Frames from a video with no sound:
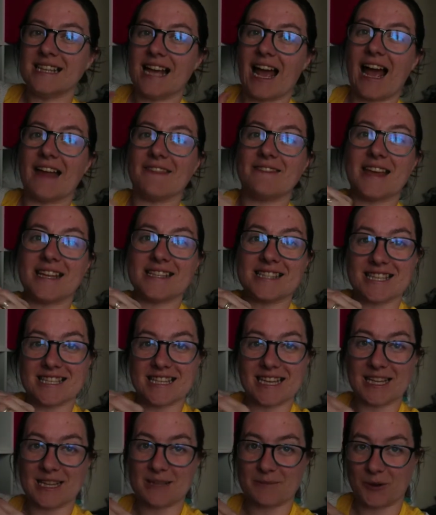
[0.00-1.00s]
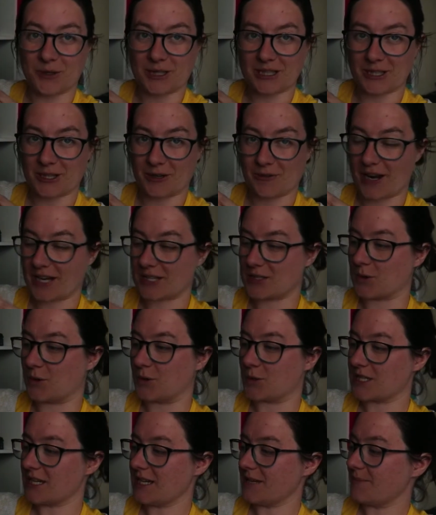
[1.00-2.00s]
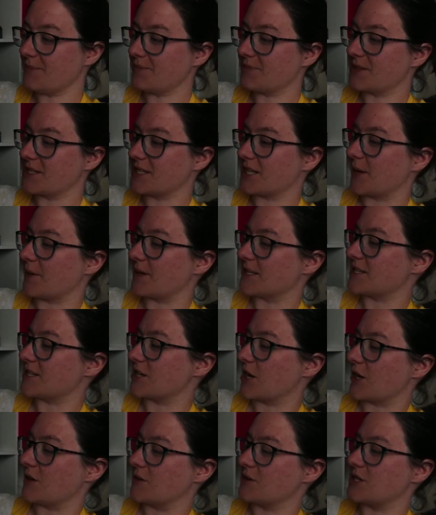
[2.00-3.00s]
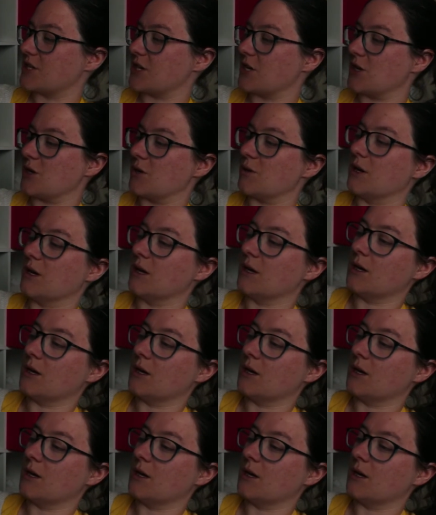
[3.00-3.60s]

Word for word: and then stick them on in the correct order so it shows you